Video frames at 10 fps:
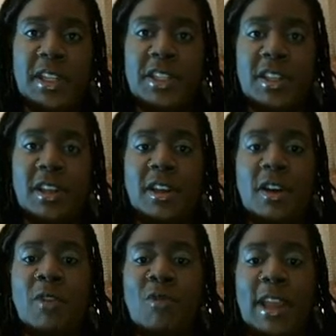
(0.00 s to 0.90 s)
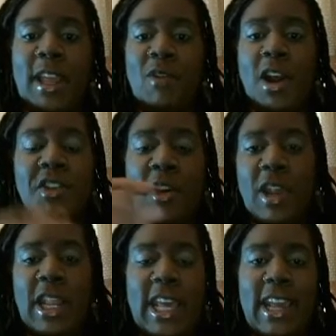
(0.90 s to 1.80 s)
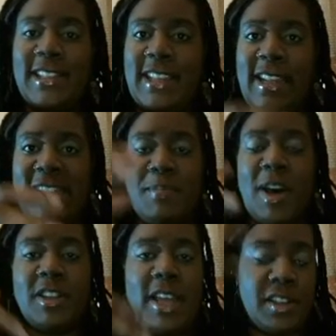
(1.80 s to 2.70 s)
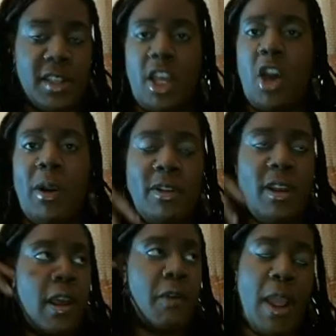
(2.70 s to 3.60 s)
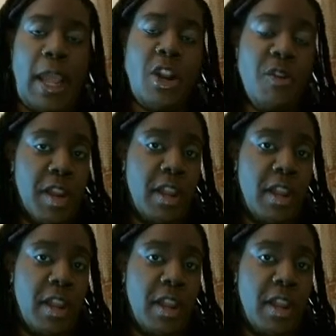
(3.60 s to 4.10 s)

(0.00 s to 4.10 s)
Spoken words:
It's called Ranking Rockstar Renegades, and it's about SEO and ranking your